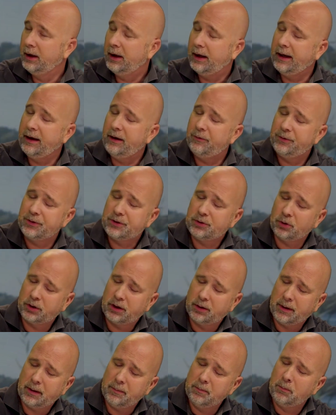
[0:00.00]
And if we're
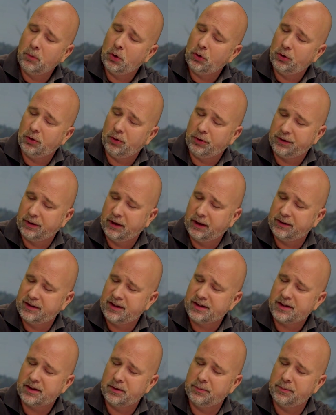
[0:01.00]
talking about models, just